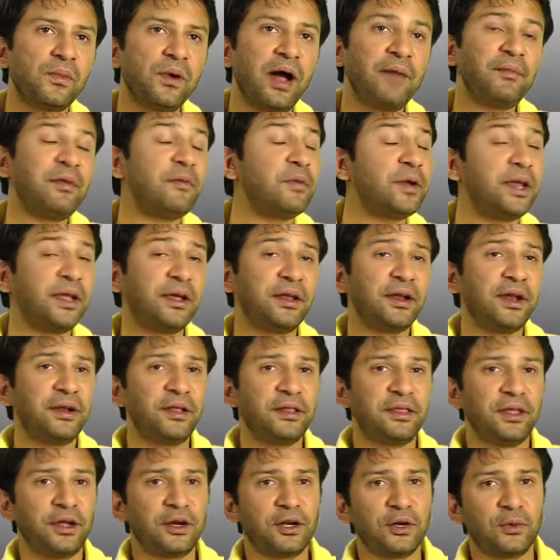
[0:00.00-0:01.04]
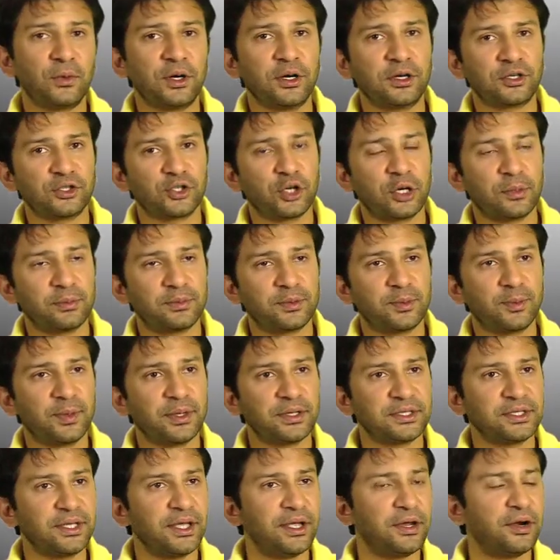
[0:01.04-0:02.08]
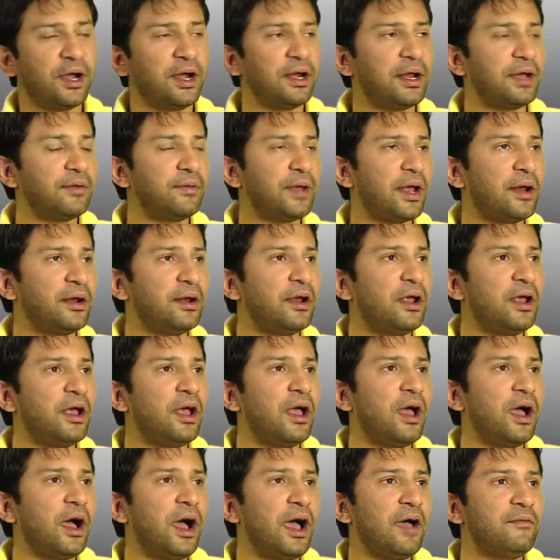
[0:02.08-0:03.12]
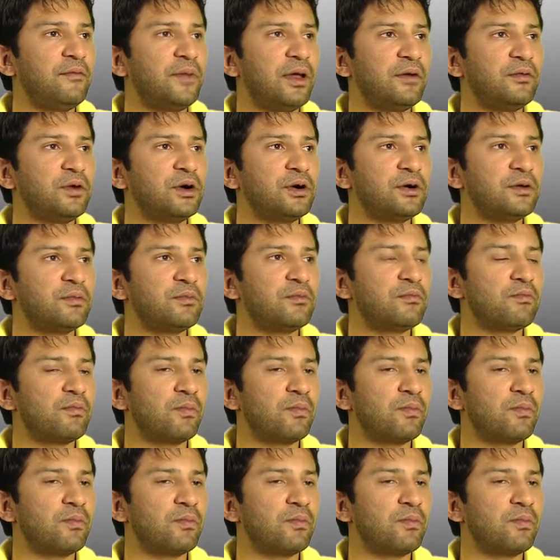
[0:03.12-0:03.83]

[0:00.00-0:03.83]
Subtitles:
I've never taken any theatre workshops per se, right? I've never